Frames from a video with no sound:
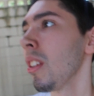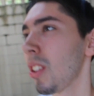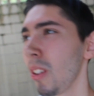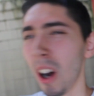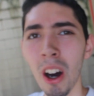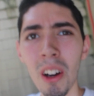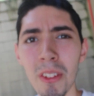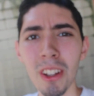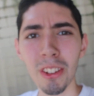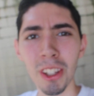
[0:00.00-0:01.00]
So
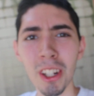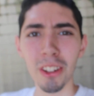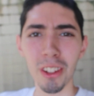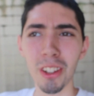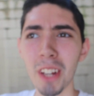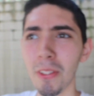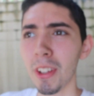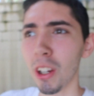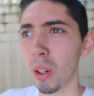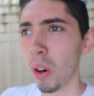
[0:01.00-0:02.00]
obviously this is like
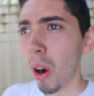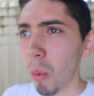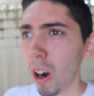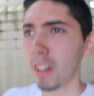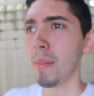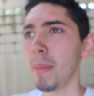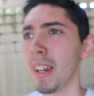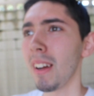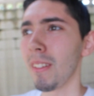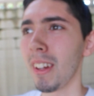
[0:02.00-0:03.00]
we are call watching for
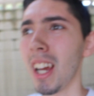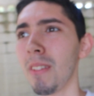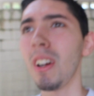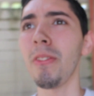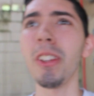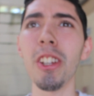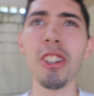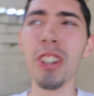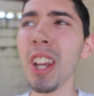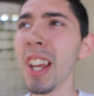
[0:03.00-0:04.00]
the neck up to the
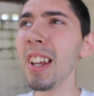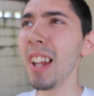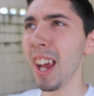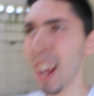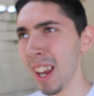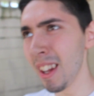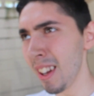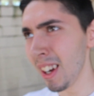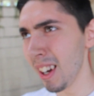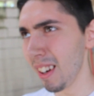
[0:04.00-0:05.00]
sheen and
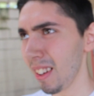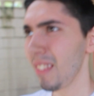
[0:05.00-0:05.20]
uh,